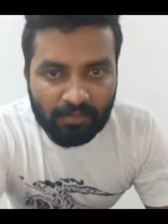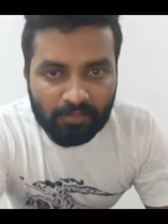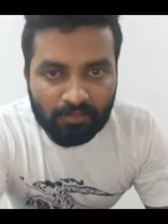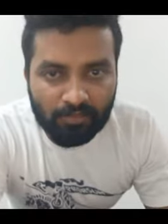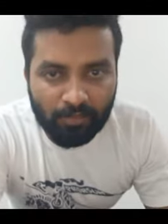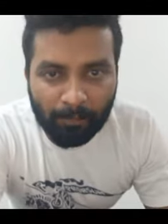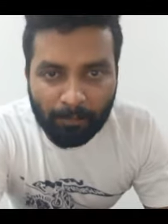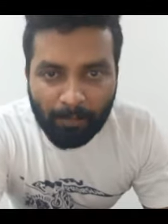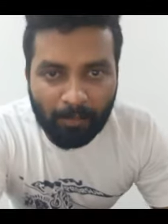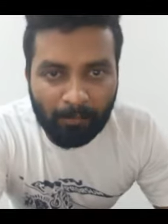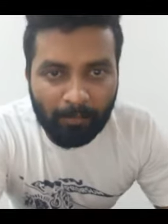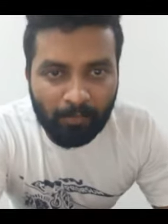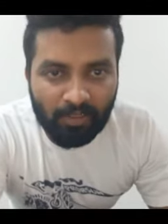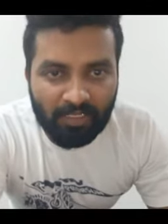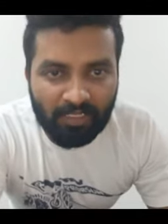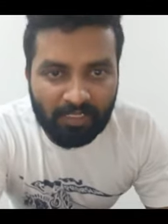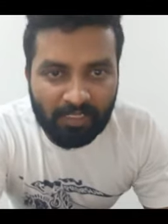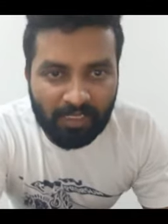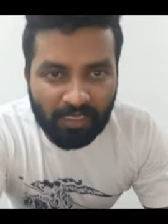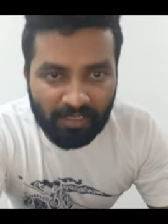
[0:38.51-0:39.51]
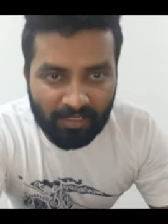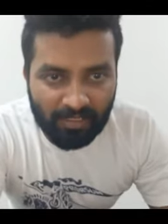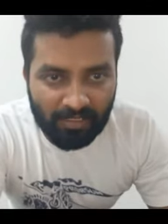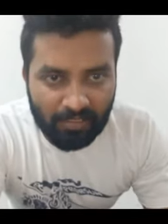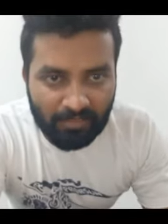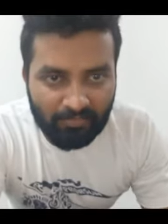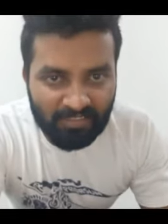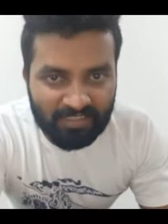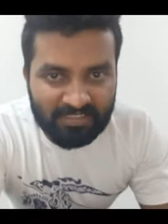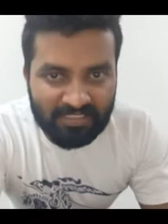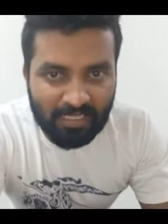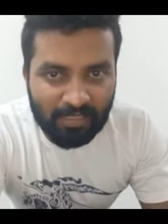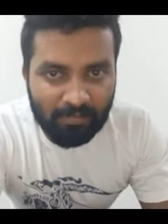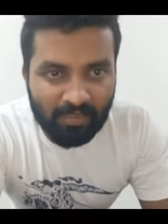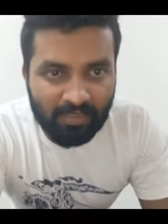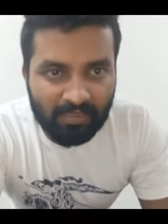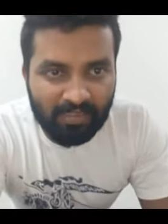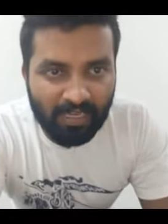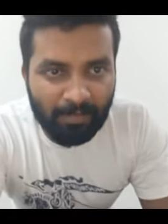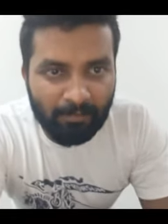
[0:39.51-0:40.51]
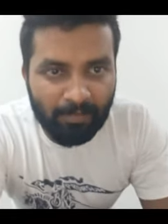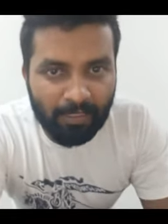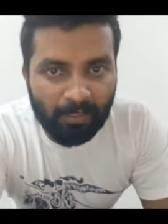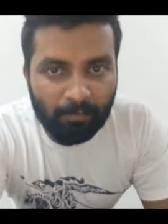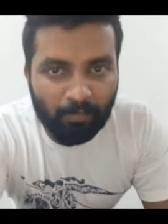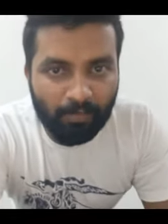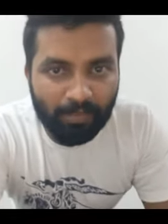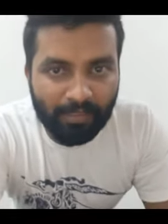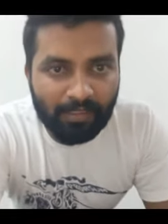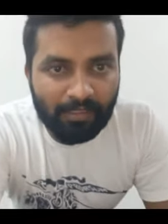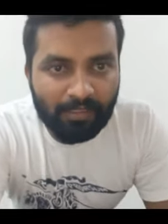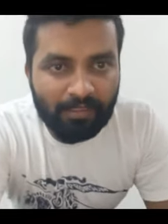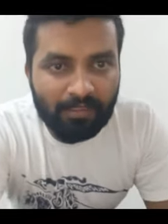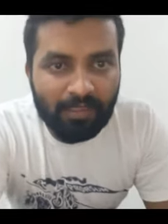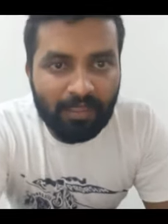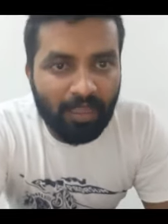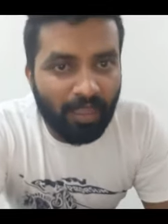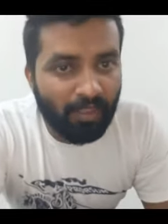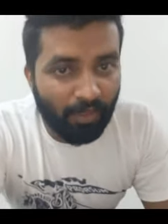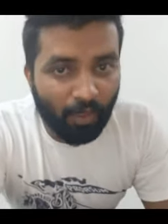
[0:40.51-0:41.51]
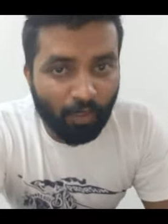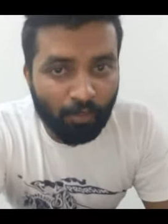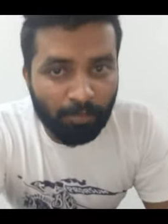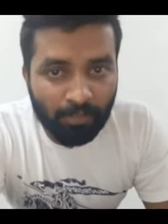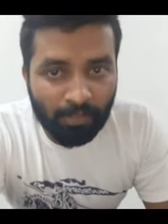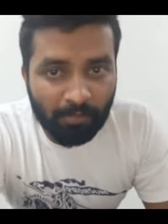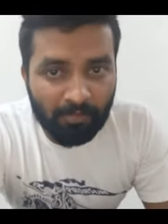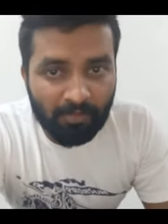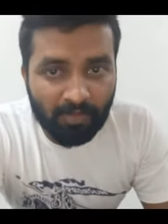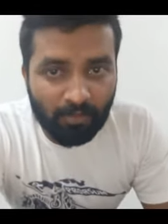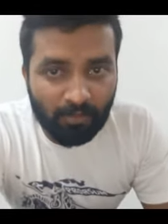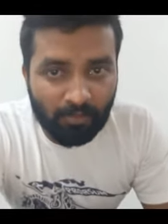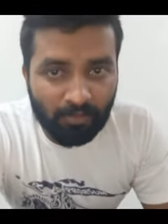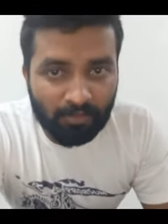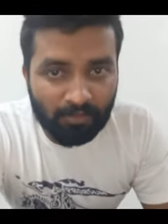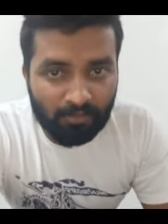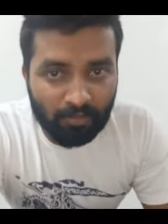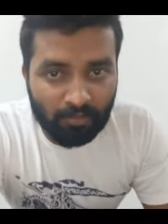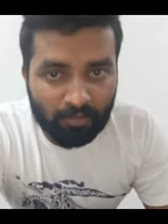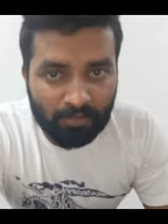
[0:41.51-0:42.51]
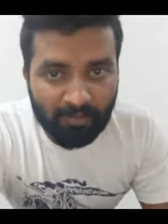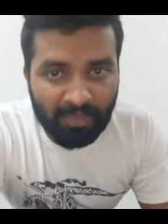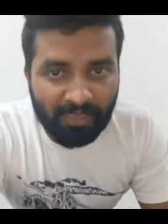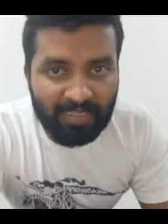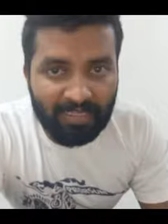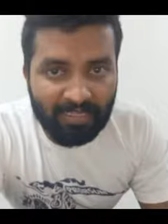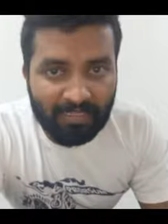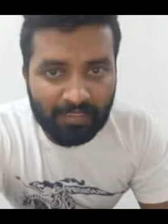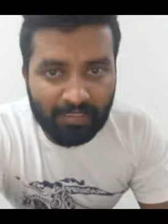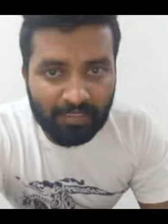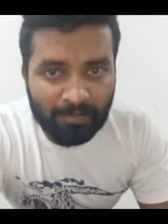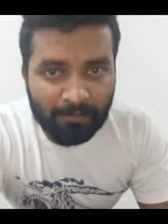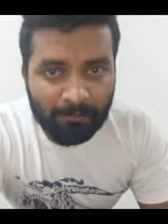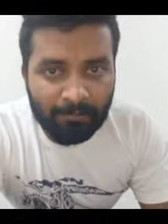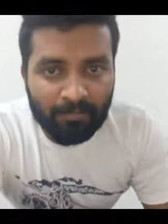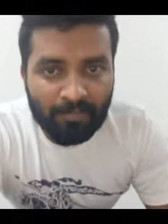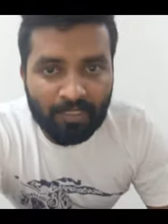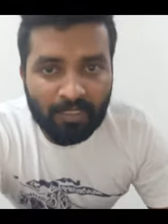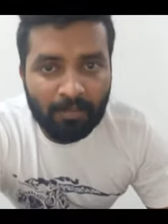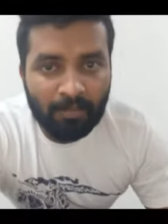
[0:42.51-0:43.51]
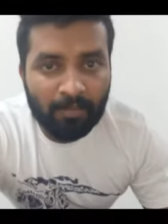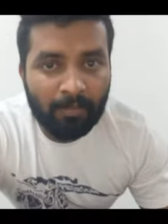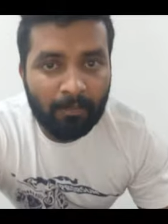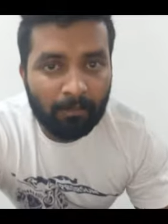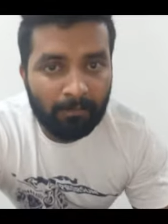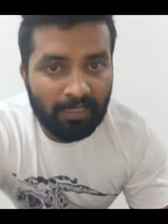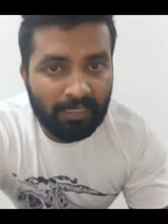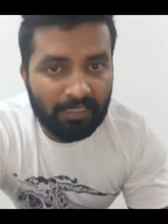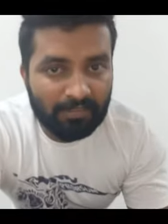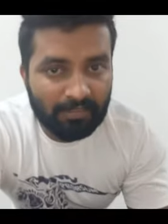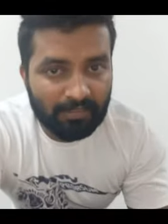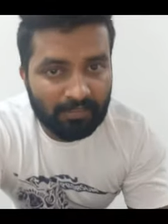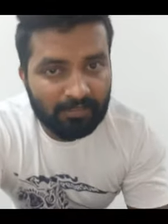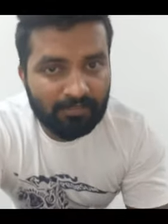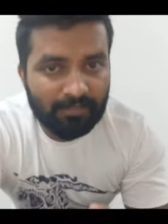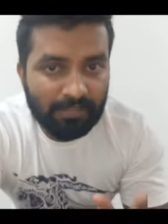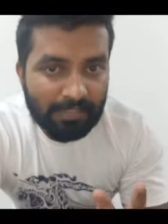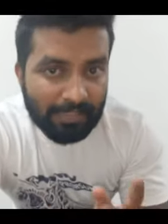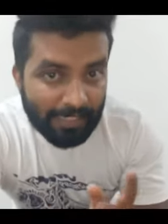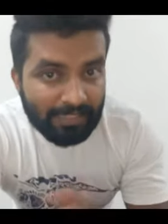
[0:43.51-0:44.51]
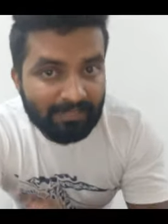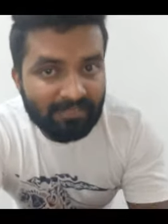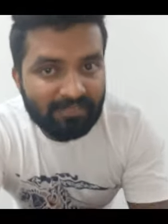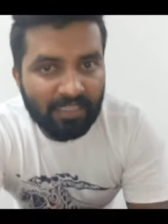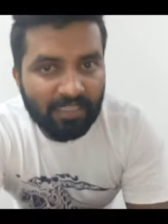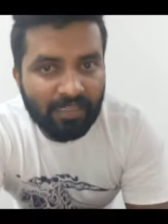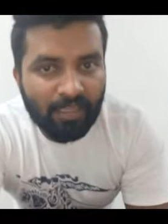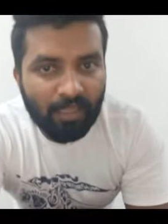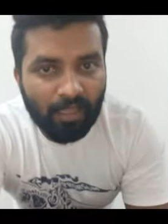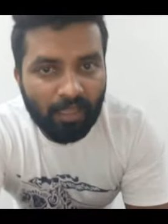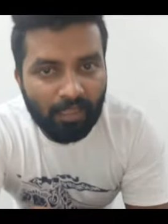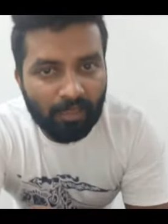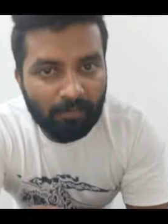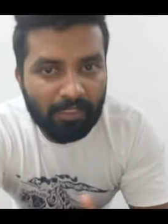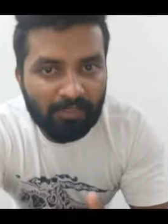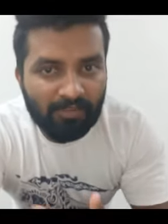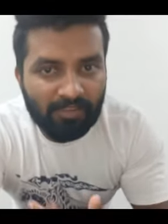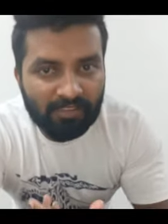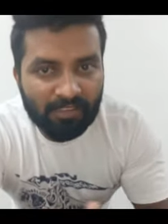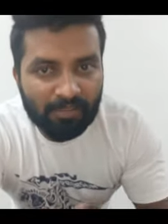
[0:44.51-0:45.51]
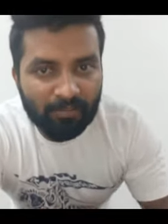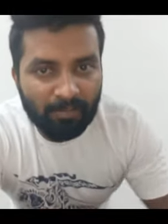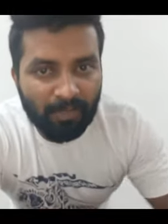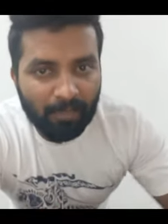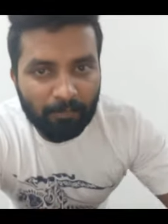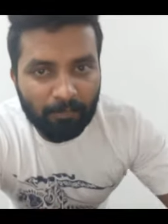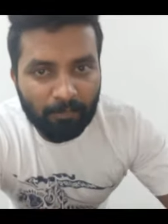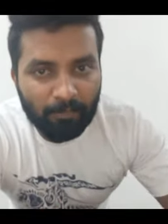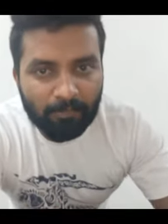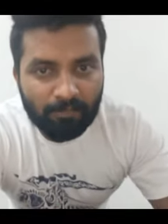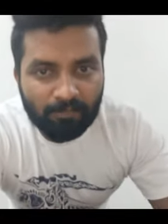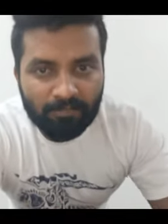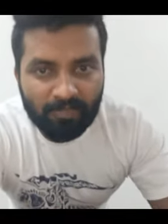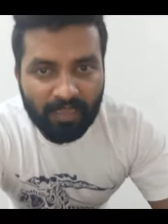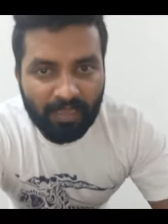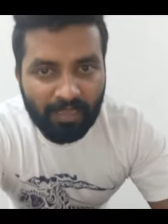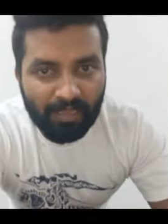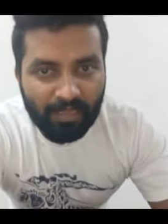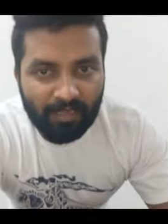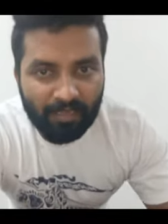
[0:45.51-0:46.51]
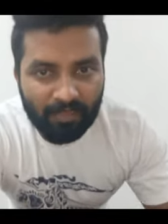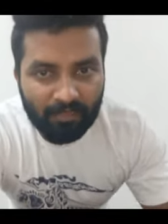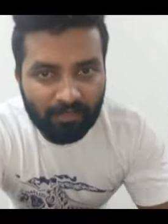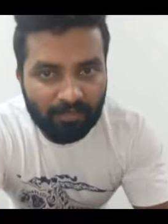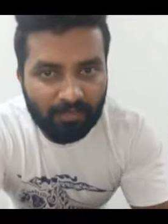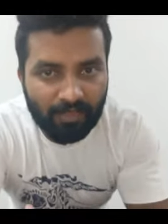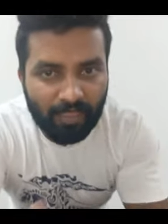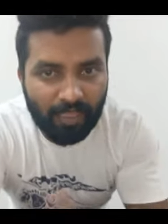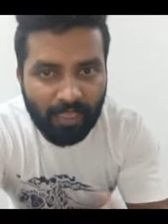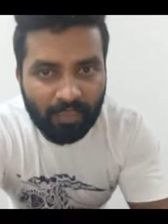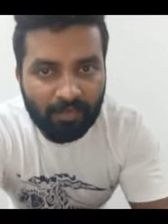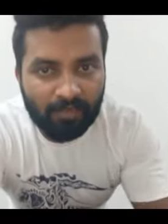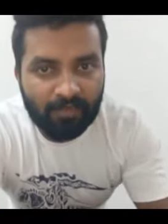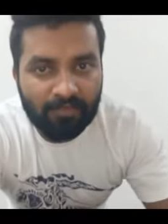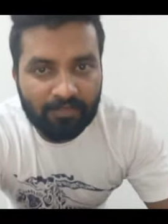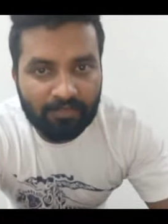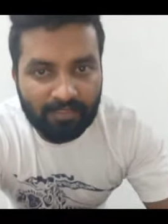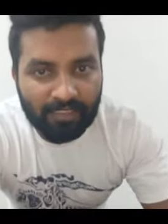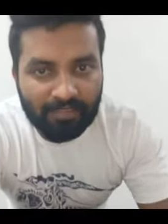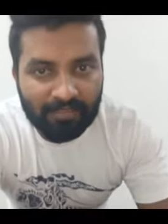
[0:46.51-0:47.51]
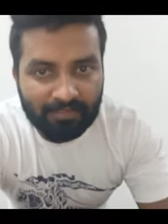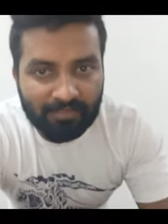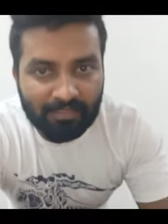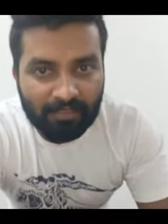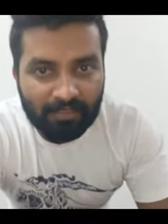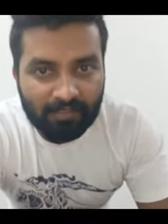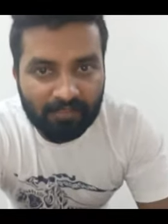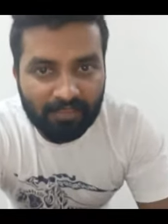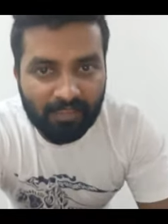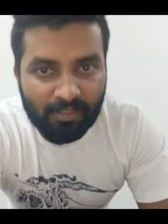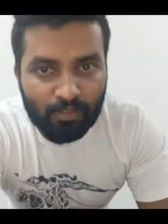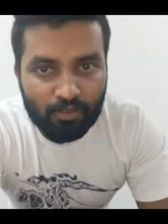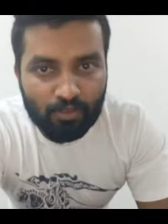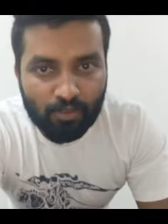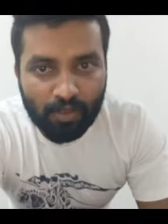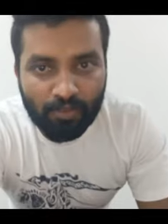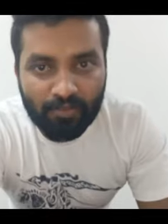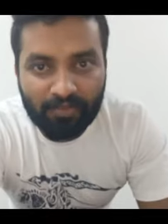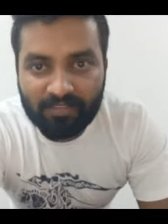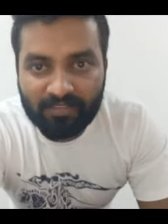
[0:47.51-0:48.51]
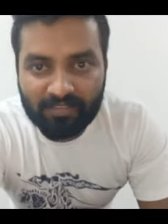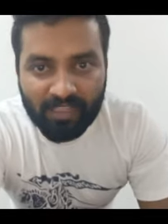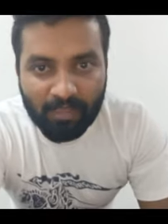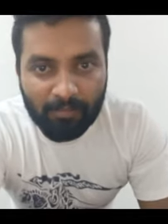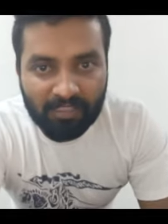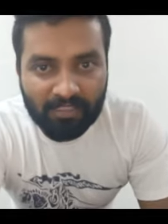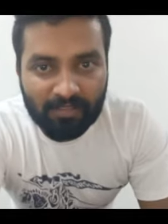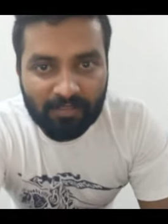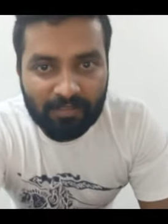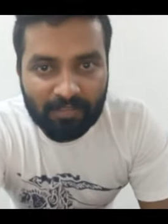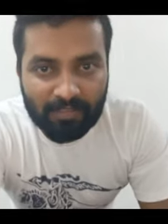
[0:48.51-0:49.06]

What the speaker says: So paapom iniki na first time na try panna poren, or output epdi irukum nu sutham idea illa, but let's check epdi varudhu nu paapom, and I'll taste it and see you how it is coming.